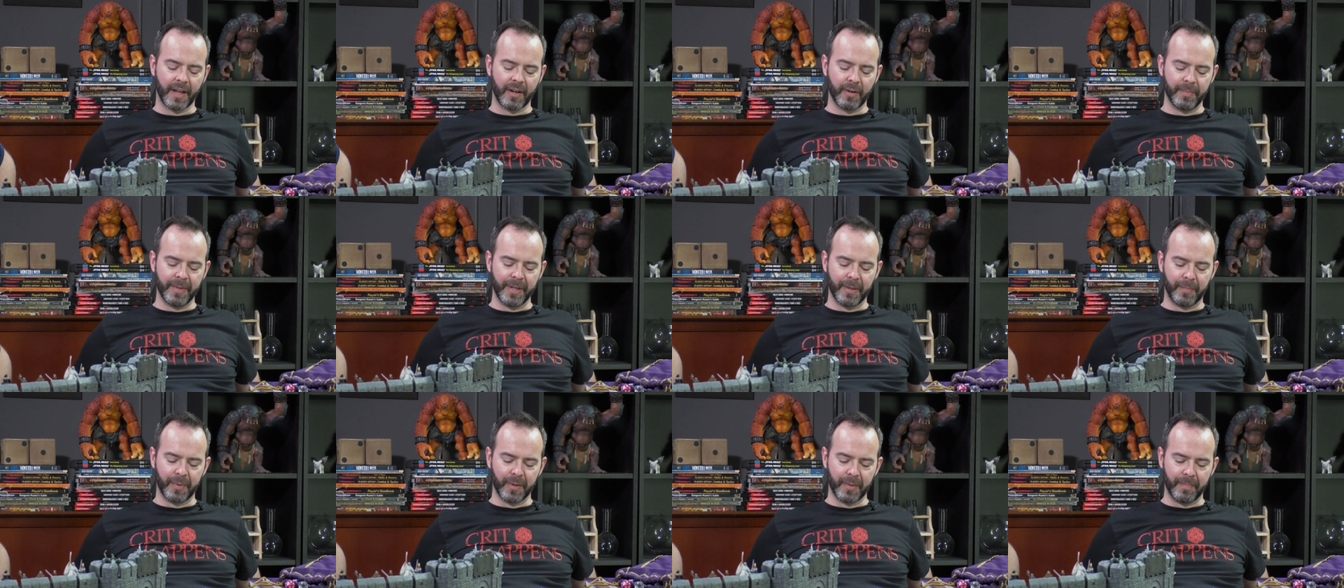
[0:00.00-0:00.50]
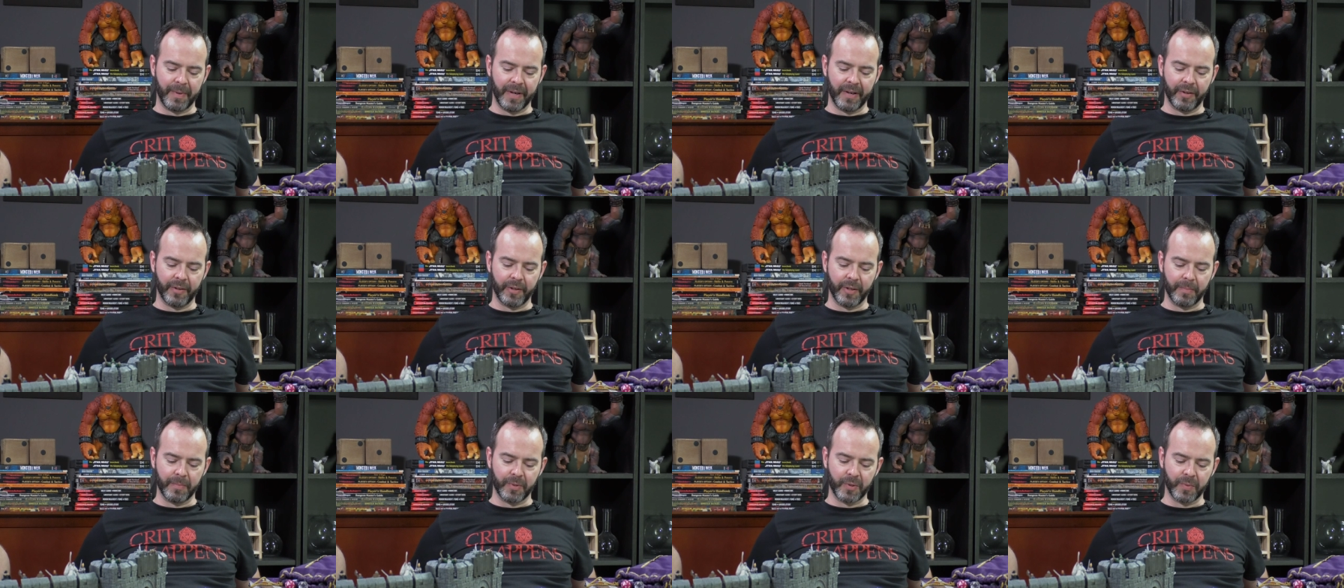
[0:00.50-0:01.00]
I don't mean to put a
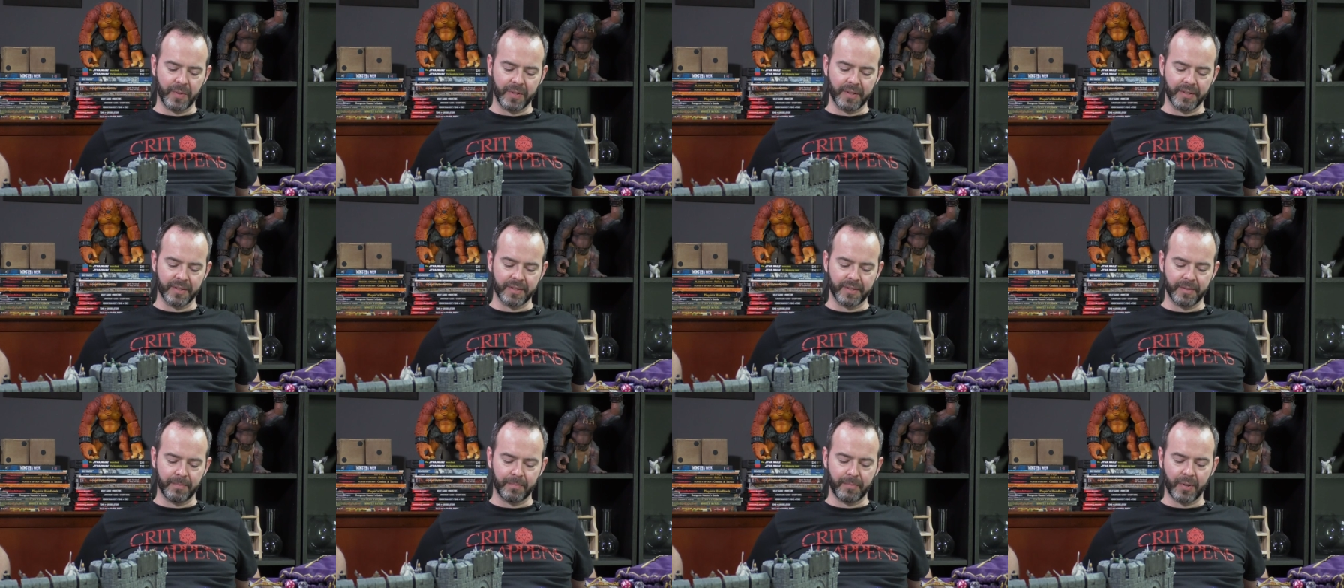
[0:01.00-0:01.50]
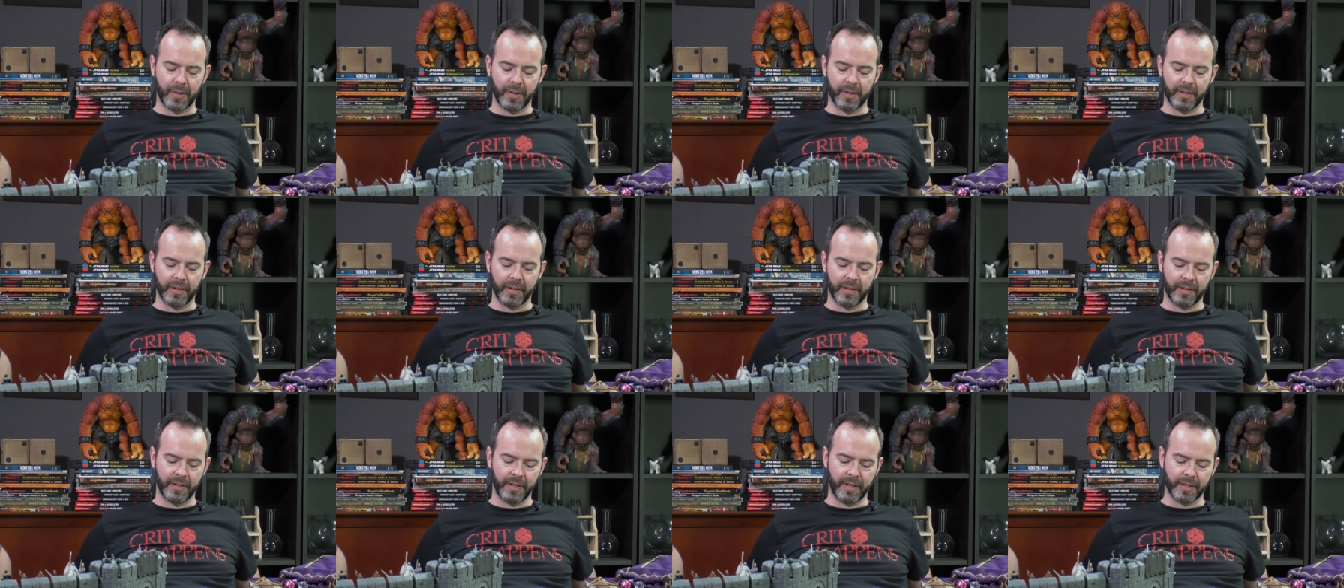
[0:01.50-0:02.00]
barrier up between this
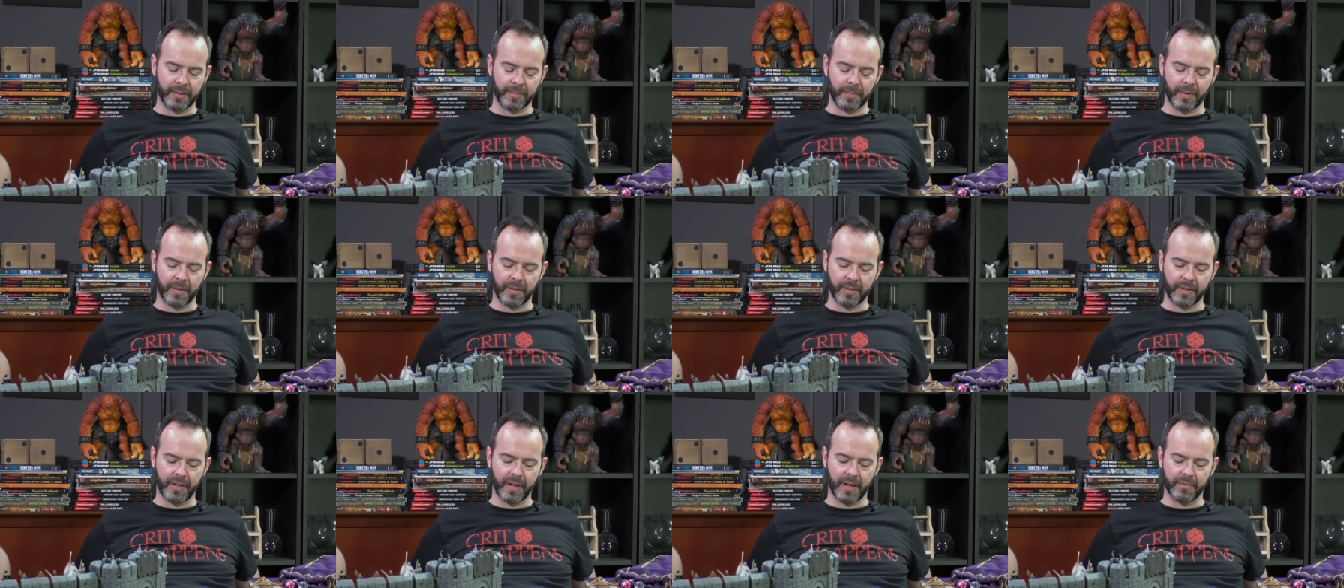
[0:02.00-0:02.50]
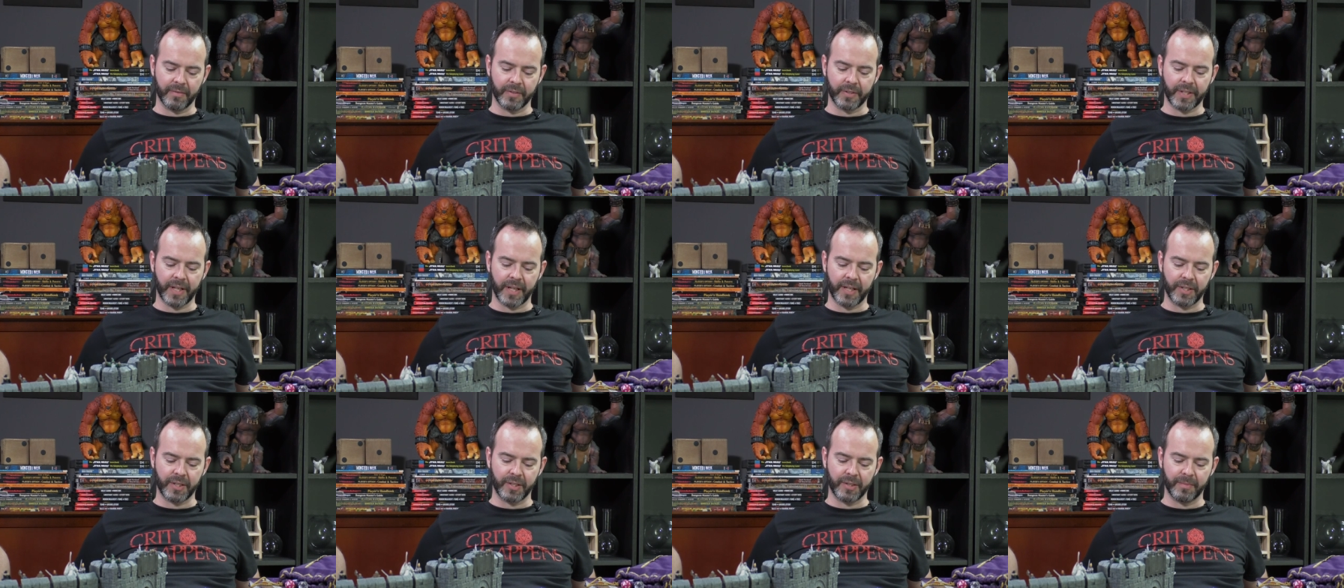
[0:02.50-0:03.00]
part and the next part of the
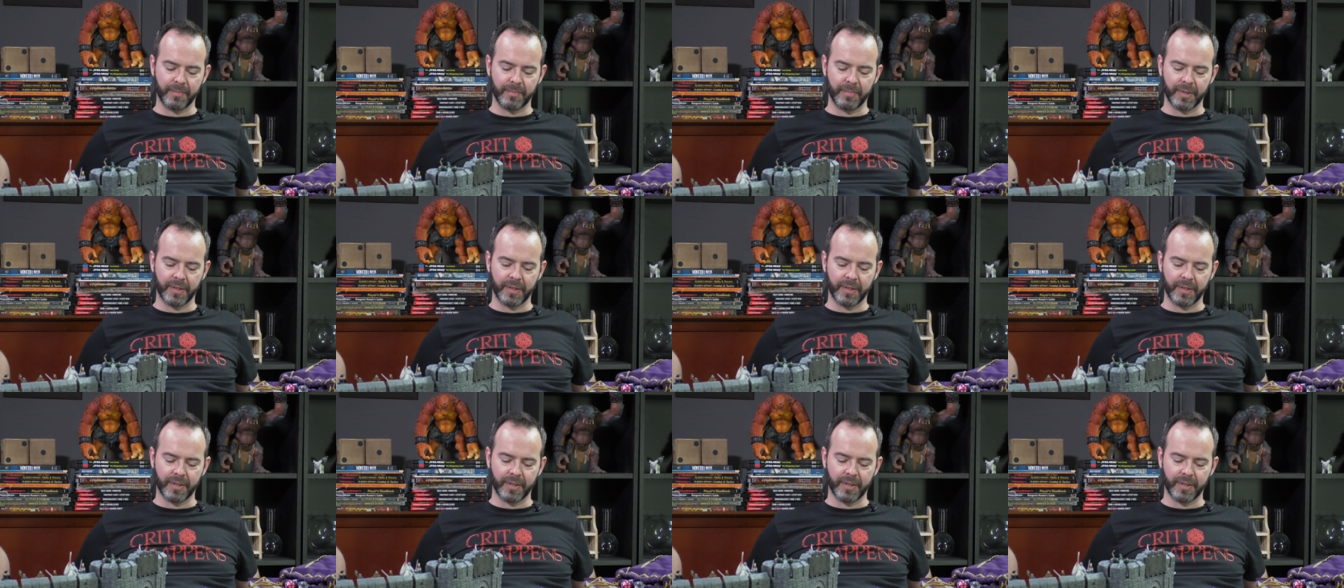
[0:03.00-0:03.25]
conversation,